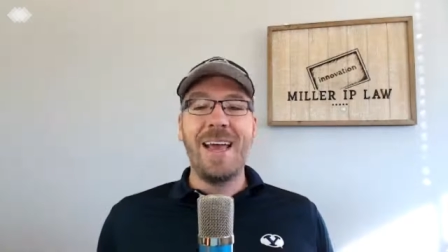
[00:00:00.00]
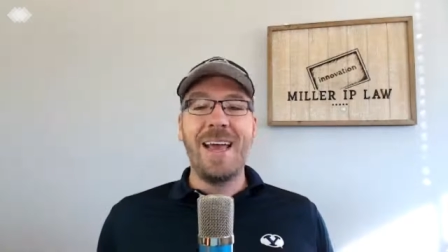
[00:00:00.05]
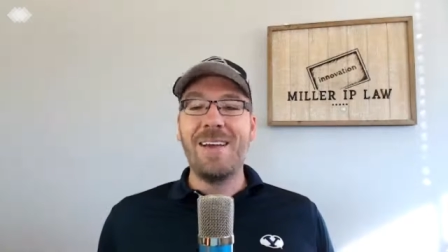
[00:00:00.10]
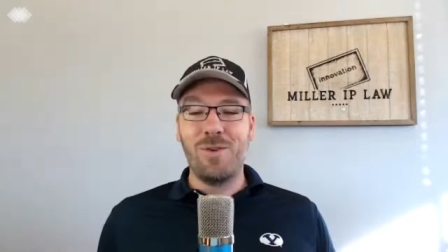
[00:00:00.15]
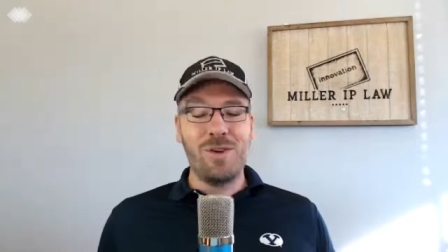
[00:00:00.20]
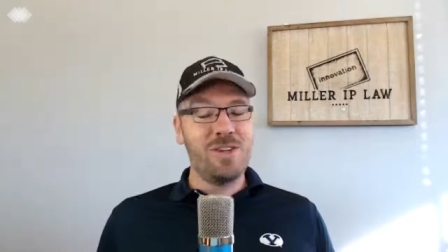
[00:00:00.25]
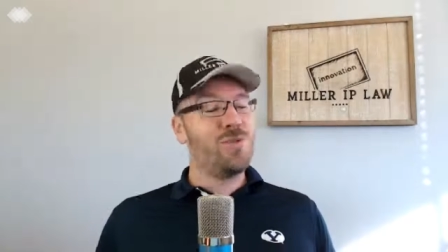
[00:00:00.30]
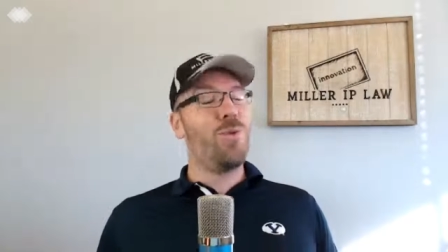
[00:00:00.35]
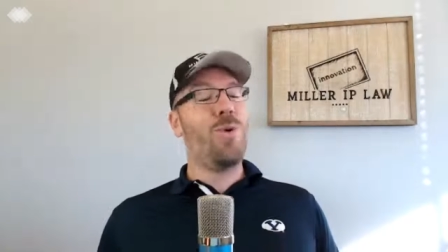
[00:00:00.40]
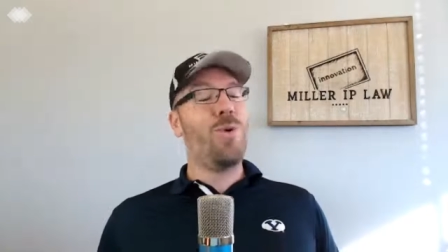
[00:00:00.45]

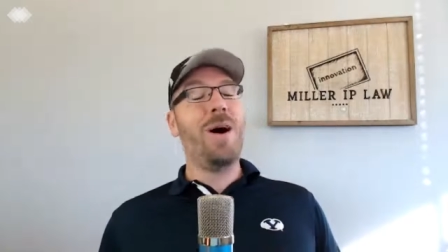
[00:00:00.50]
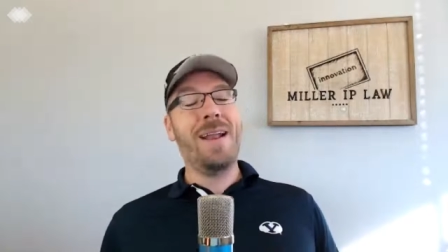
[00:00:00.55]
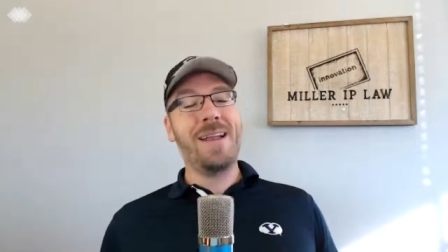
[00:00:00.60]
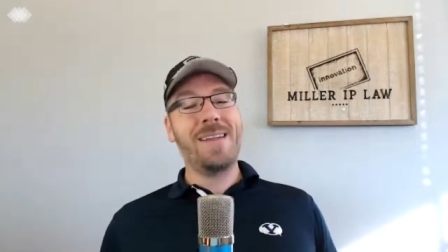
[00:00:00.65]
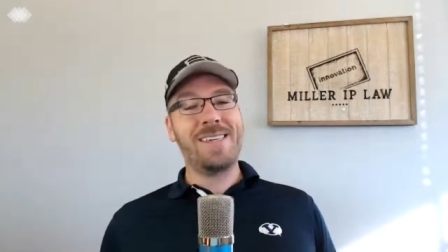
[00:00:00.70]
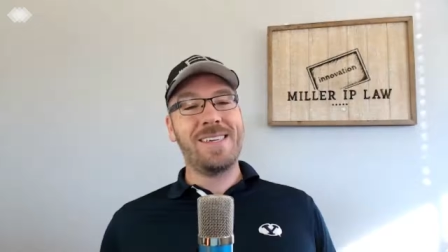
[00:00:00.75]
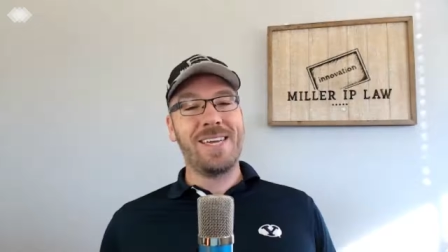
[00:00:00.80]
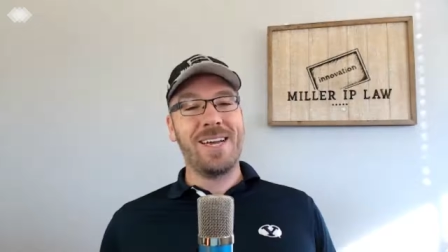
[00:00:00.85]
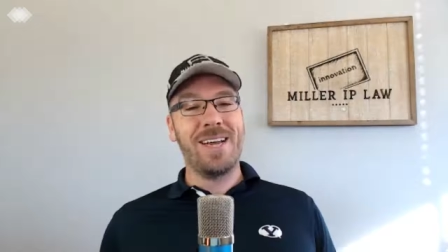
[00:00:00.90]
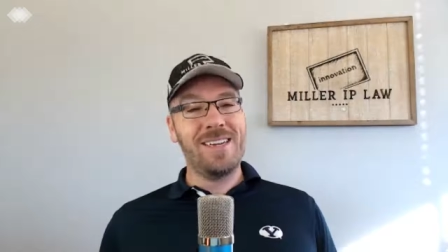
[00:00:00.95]
It's one,
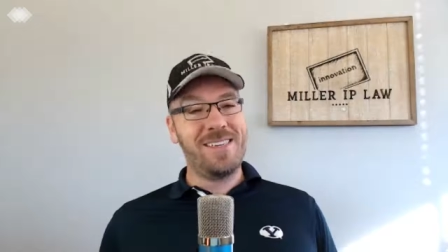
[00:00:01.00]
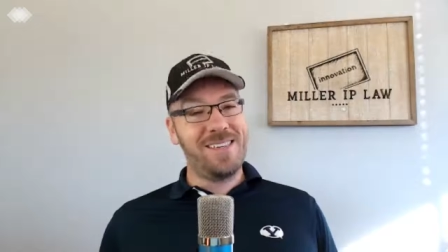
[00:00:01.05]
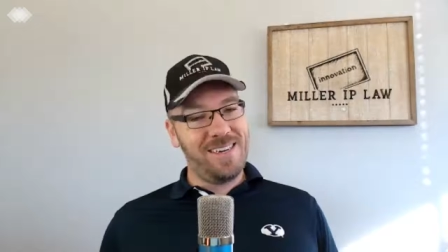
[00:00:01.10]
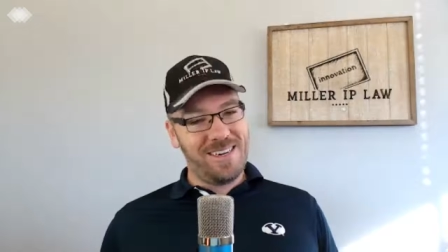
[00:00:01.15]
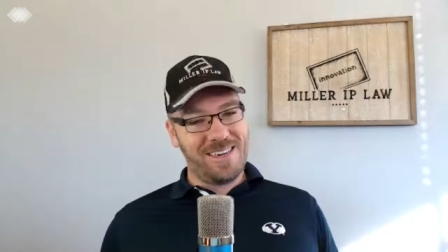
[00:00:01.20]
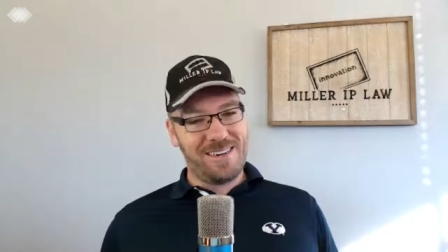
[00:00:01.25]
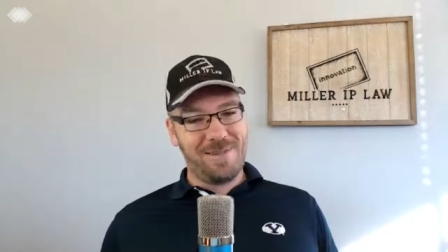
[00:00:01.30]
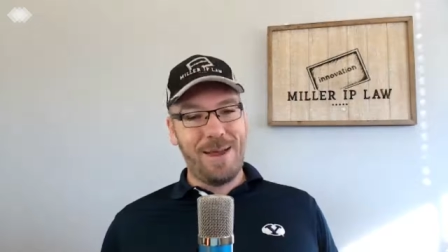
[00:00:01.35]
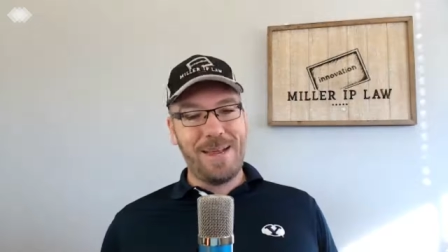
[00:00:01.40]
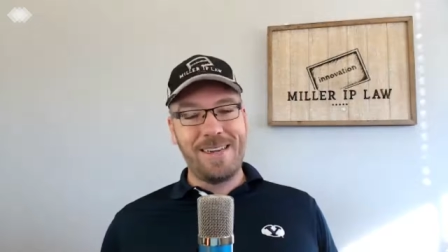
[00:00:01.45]
it's a, it's an
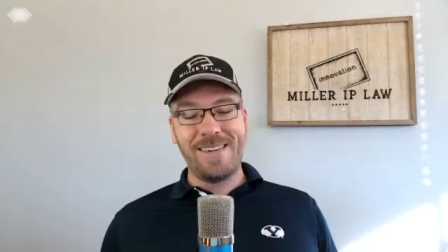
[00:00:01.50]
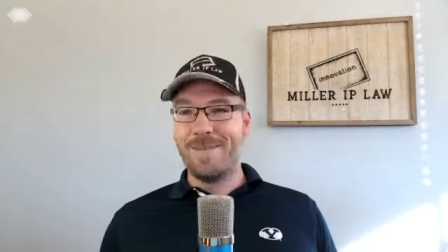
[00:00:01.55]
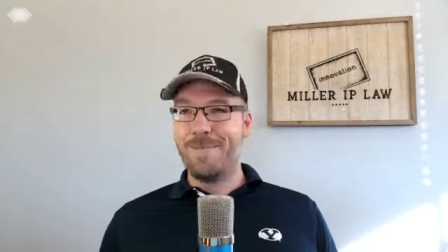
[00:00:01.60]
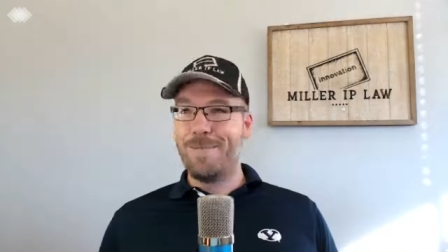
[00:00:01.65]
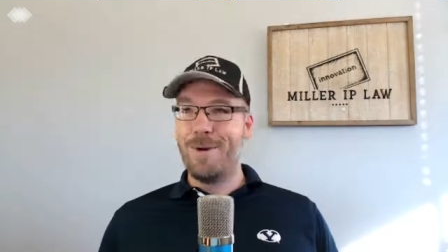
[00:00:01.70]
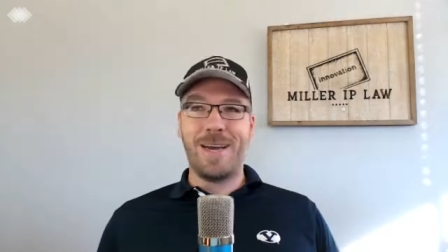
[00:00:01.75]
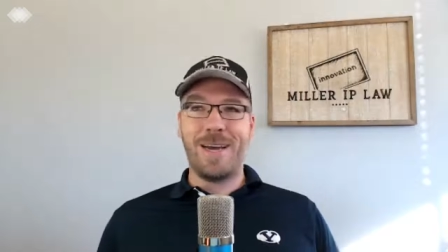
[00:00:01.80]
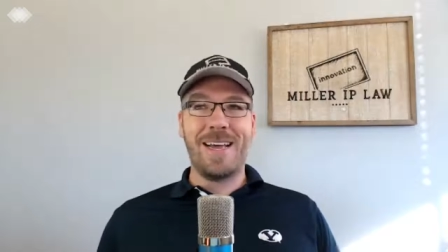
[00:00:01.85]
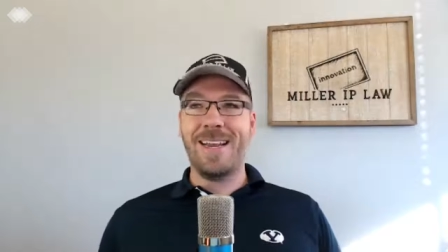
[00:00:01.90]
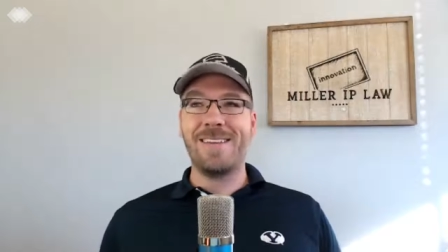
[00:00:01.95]
expensive book,